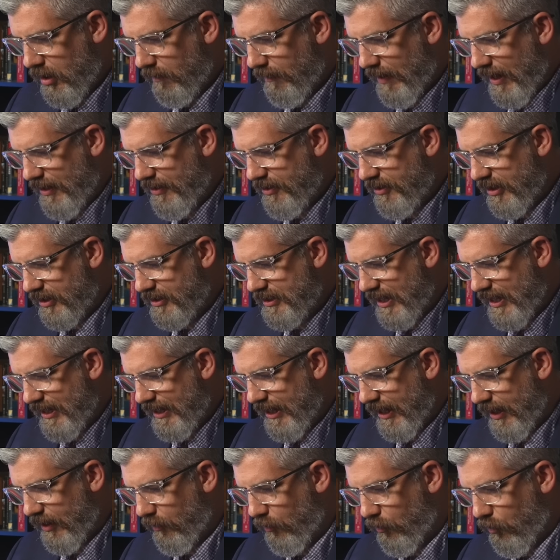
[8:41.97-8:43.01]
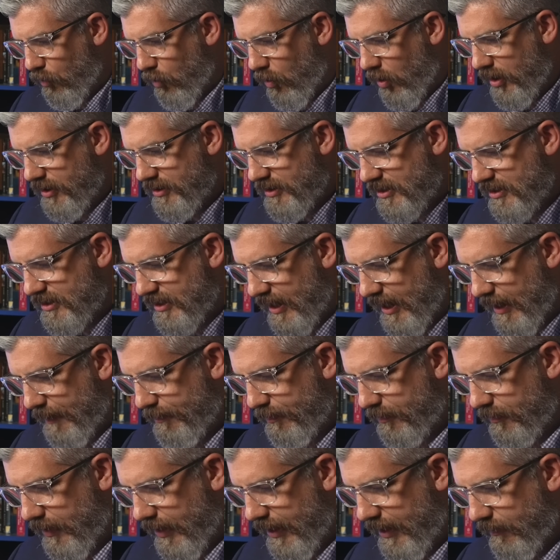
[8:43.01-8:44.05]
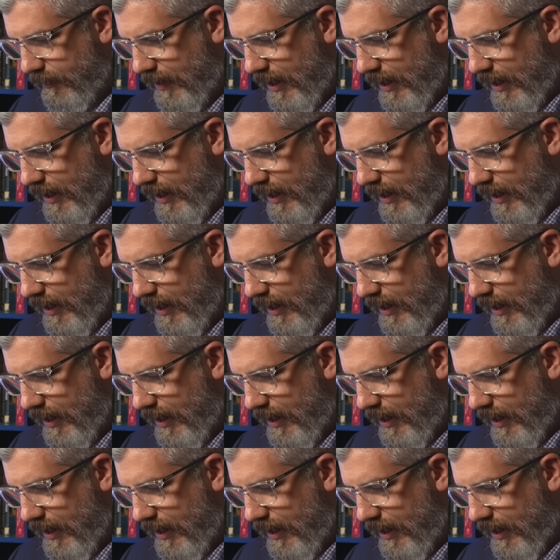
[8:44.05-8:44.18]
Rather than taking one step, right?